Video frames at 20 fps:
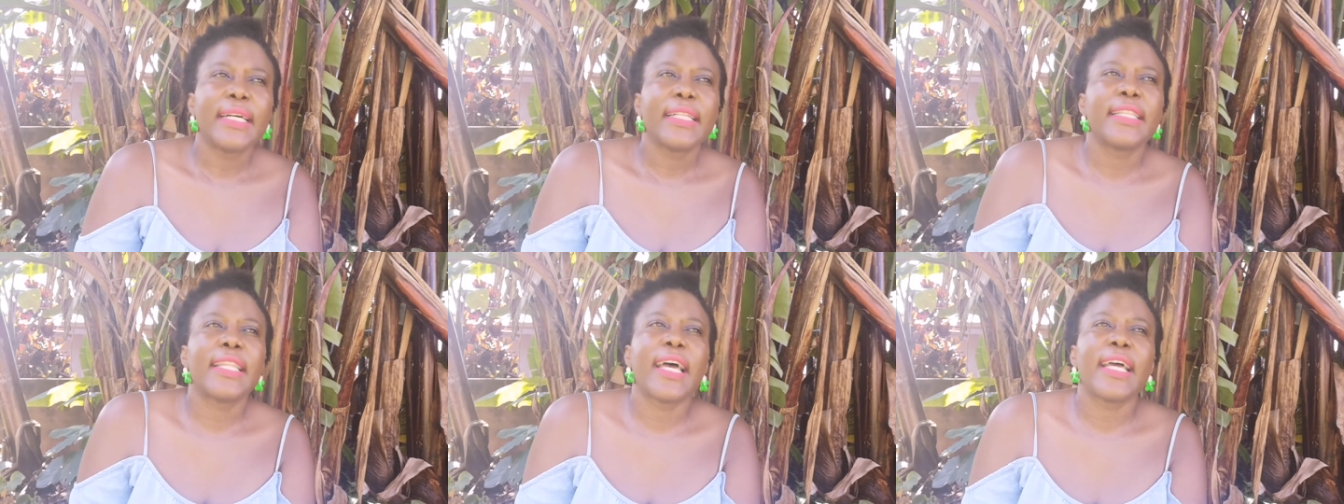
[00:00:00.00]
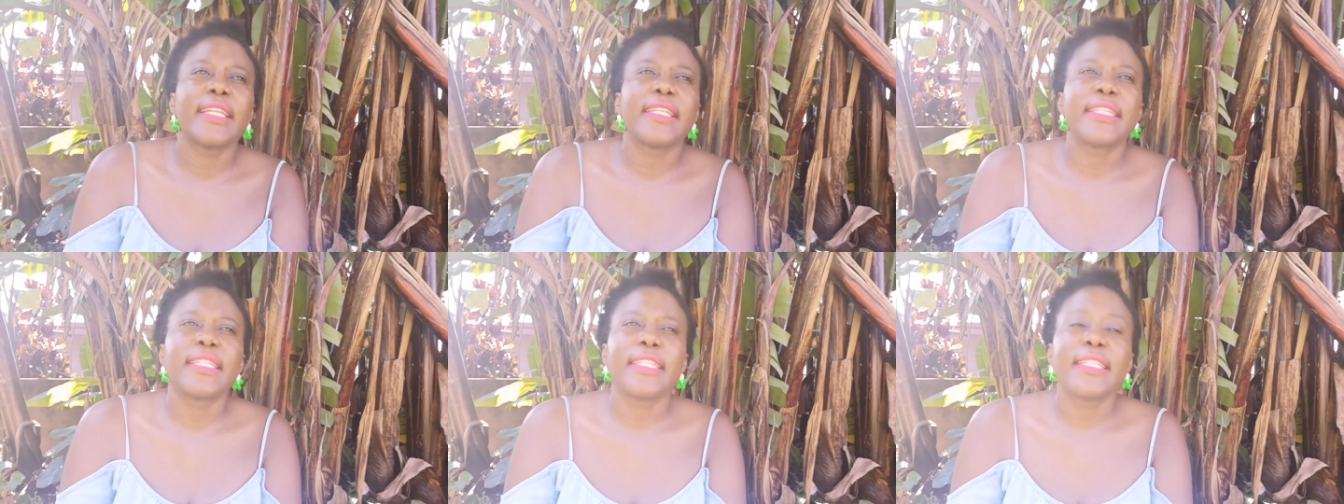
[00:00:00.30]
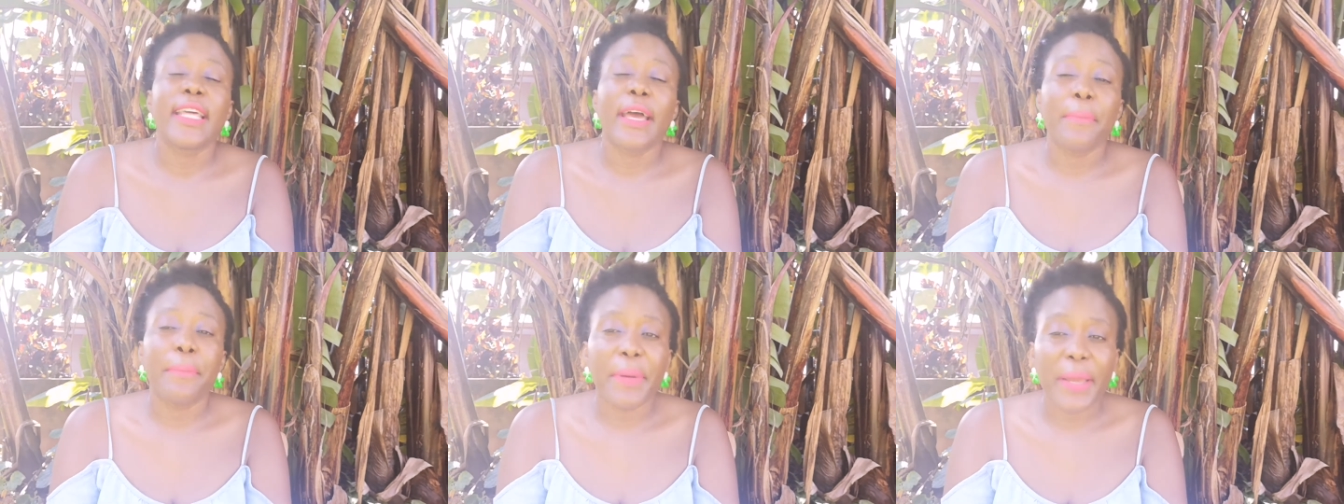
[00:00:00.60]
that
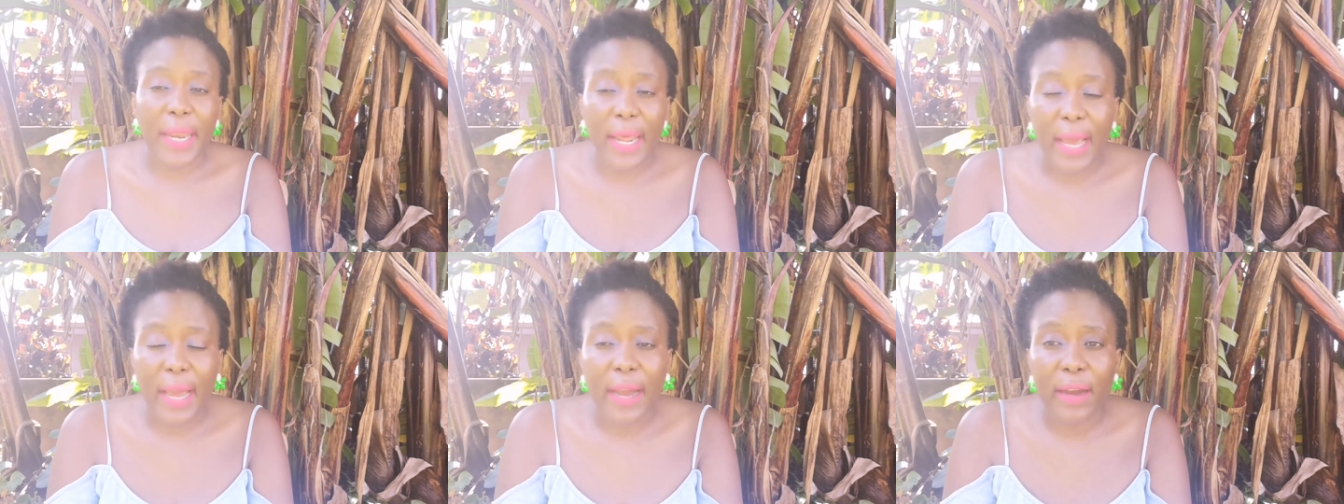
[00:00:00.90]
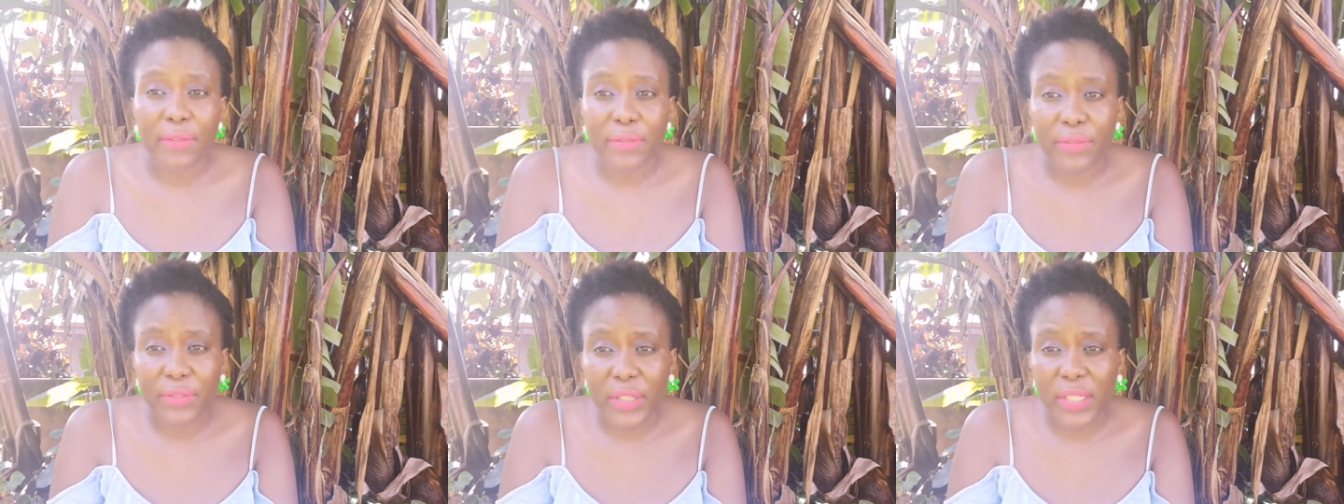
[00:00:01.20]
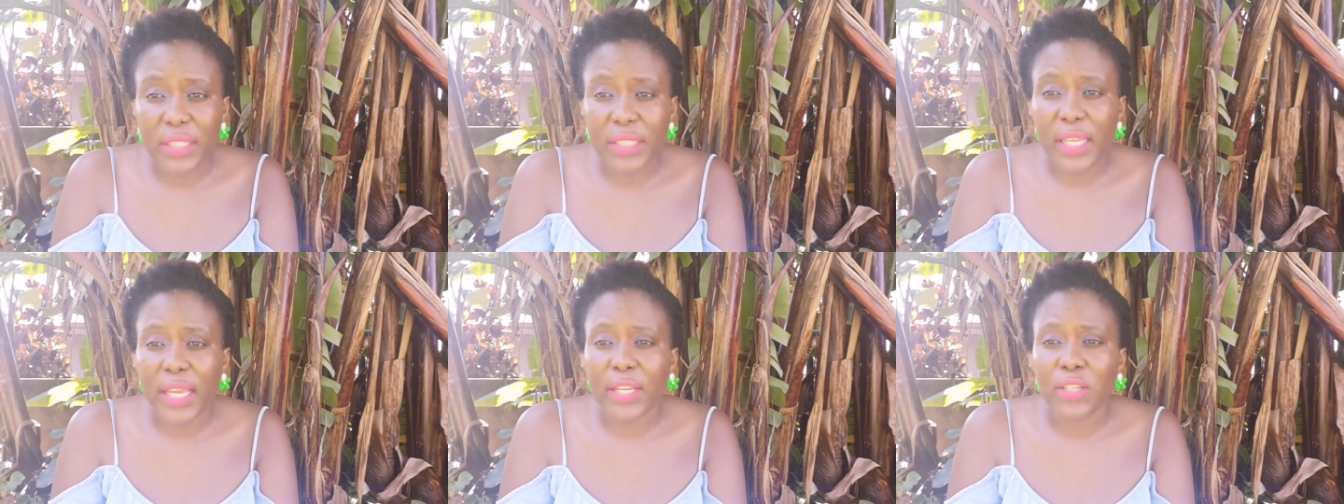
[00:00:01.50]
their better half
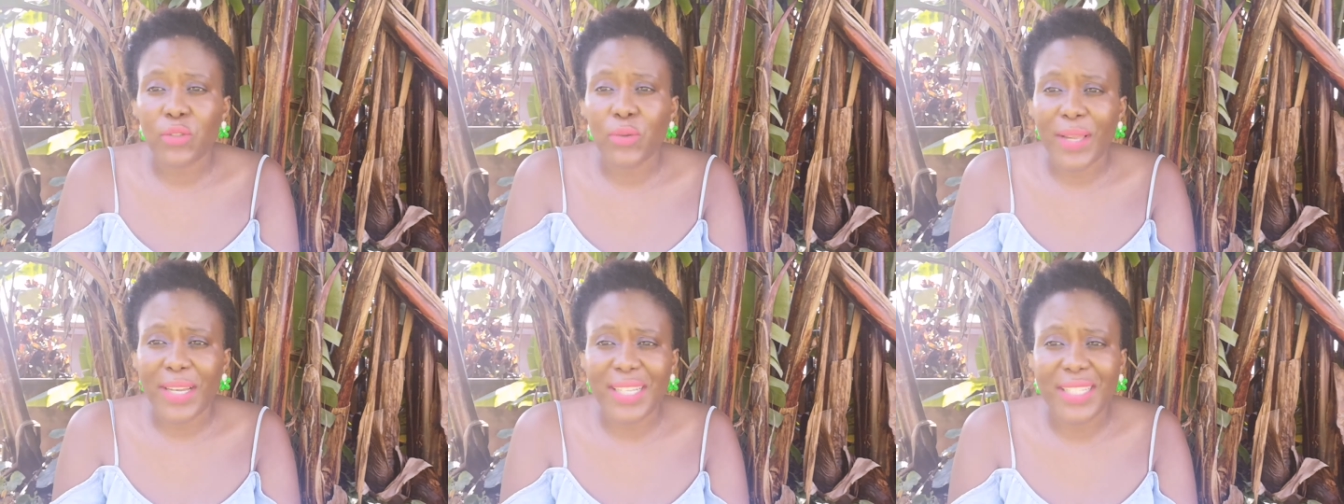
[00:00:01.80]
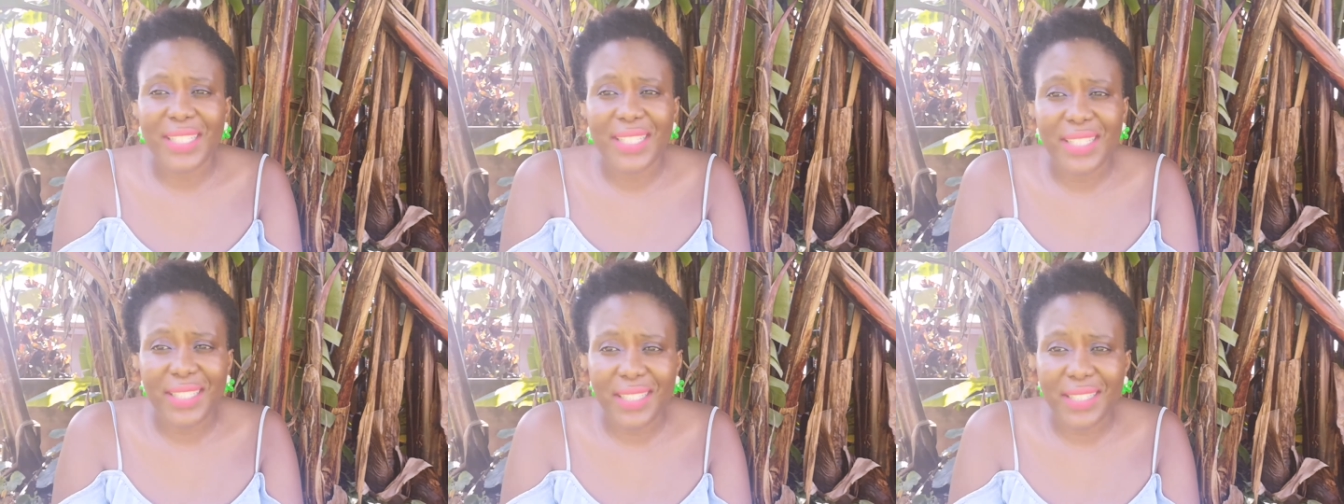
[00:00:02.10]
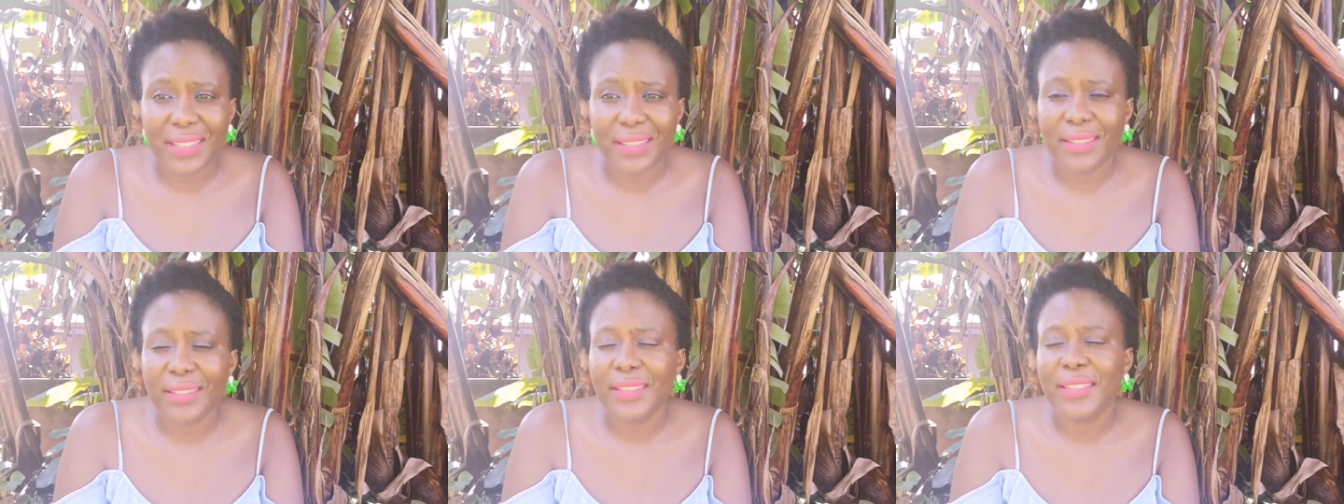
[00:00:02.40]
is actually
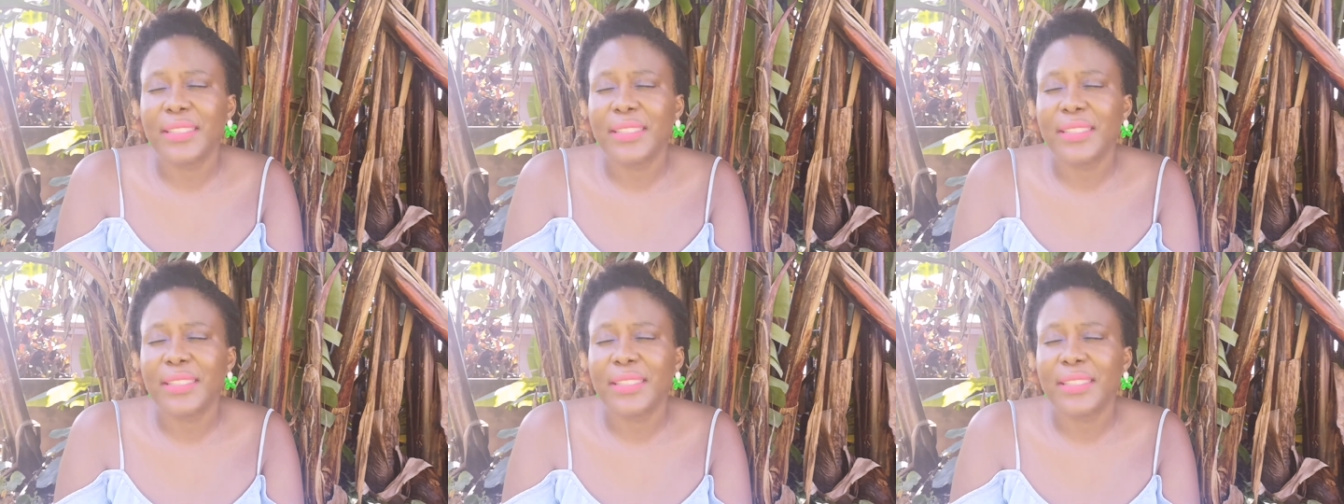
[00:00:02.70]
cheating.